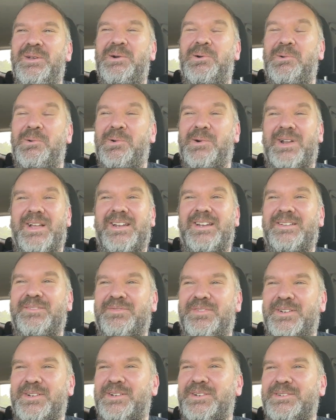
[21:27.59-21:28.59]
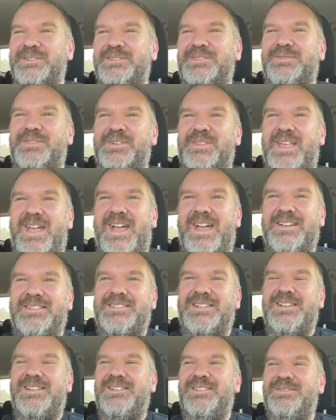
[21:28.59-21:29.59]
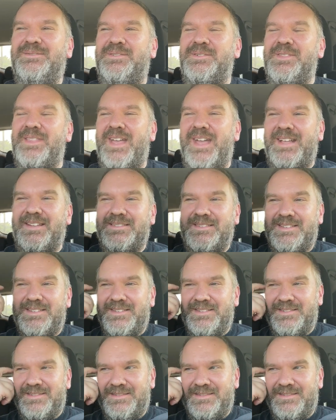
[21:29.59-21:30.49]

or any figures for that, for that